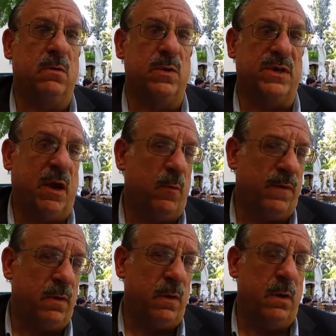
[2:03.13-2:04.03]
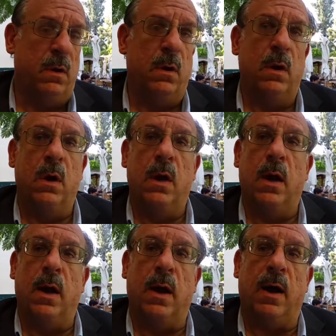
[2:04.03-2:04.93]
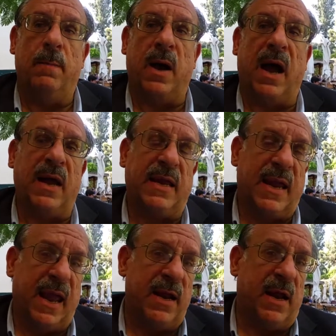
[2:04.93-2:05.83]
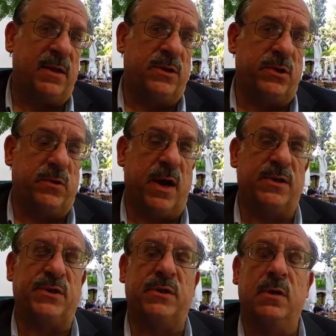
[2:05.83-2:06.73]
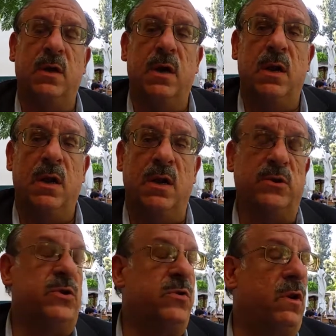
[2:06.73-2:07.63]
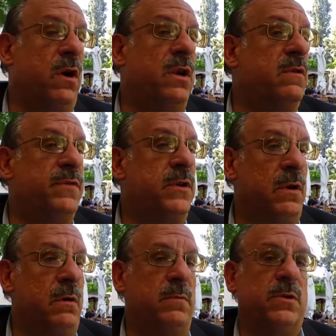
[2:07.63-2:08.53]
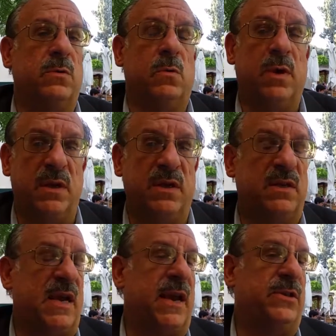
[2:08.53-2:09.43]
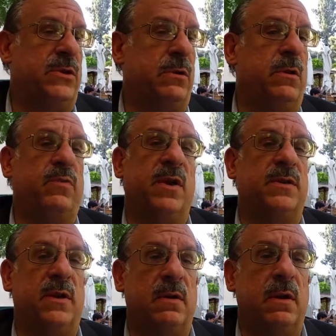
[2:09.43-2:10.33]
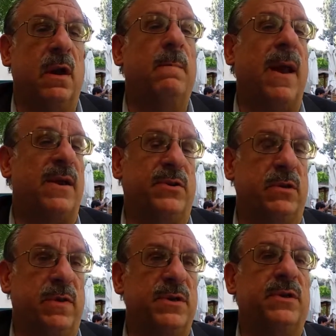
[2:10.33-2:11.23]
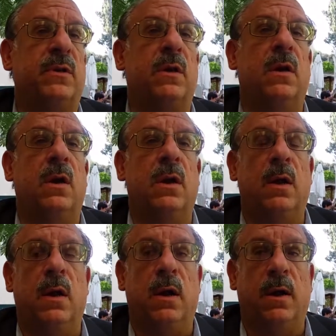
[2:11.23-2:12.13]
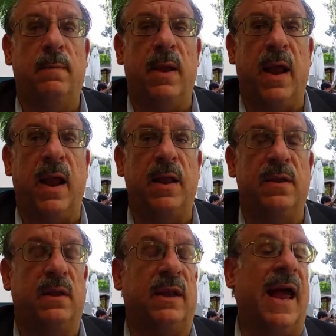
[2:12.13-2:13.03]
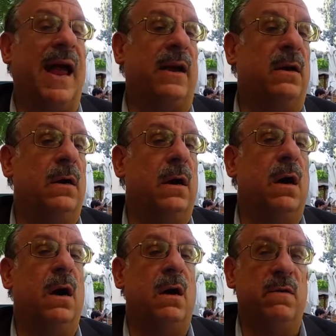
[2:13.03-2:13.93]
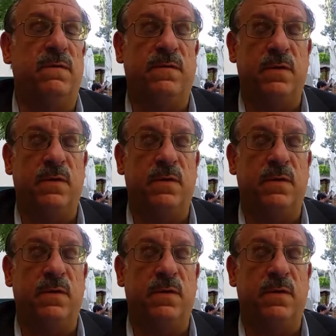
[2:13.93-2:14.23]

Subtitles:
was helpful. I cannot stress in strong enough terms what a disaster the present ambassador is, and the lack of